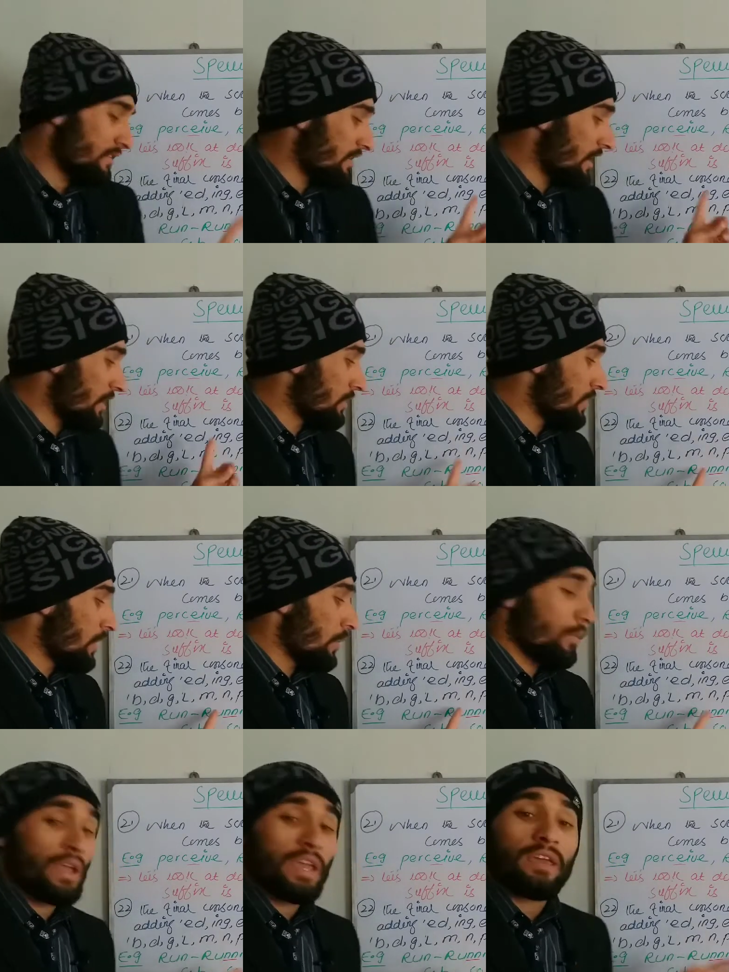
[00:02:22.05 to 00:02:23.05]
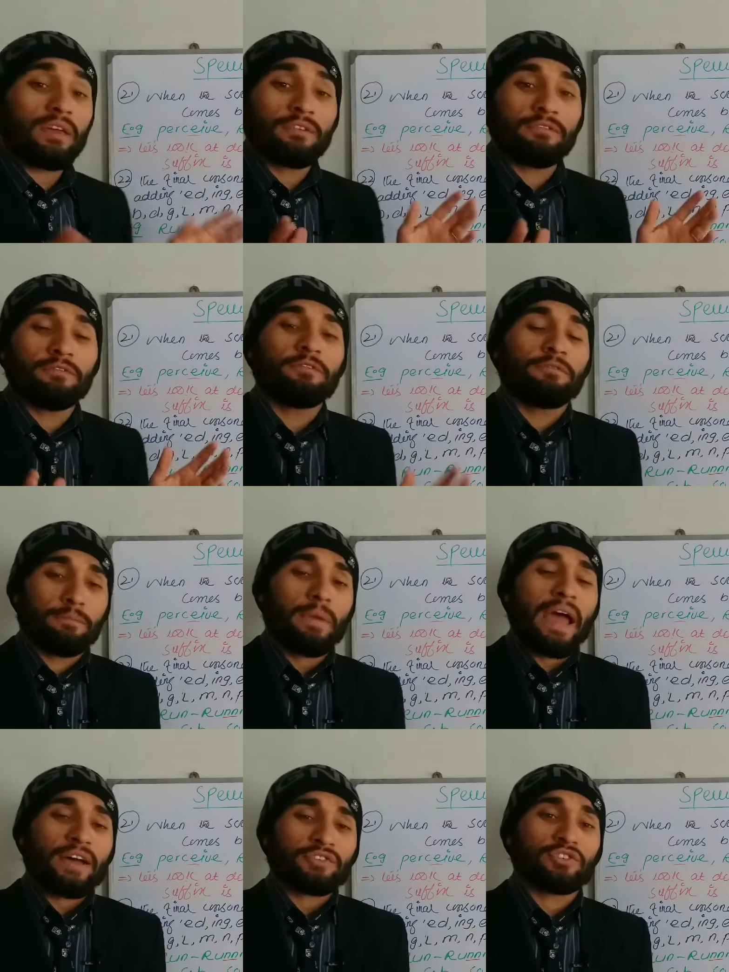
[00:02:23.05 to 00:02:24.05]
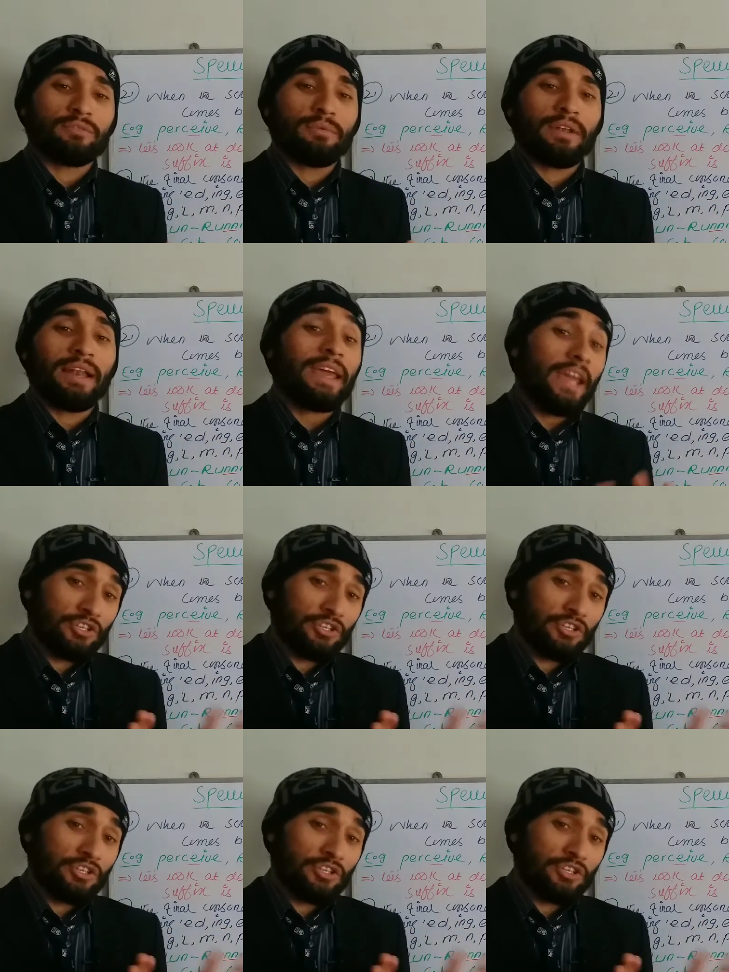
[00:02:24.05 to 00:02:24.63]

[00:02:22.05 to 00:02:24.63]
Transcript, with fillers: then we possibly